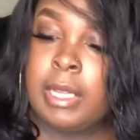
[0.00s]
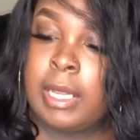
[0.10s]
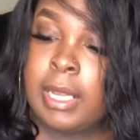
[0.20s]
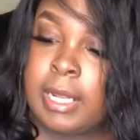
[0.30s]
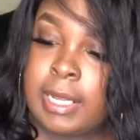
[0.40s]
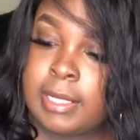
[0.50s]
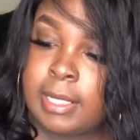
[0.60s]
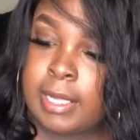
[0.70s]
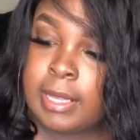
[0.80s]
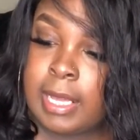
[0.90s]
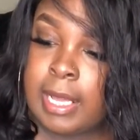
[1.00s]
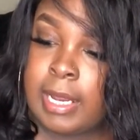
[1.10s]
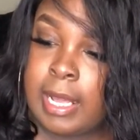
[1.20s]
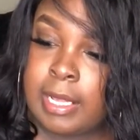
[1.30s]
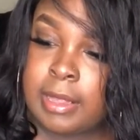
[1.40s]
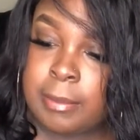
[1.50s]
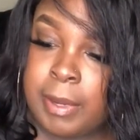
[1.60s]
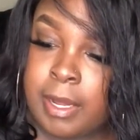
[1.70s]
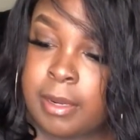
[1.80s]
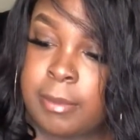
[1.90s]
and I set that at the
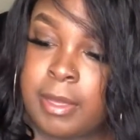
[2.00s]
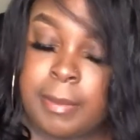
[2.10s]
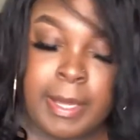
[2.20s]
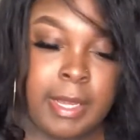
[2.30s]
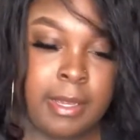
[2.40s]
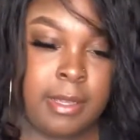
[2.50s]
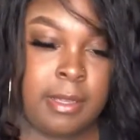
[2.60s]
bottom of the bag.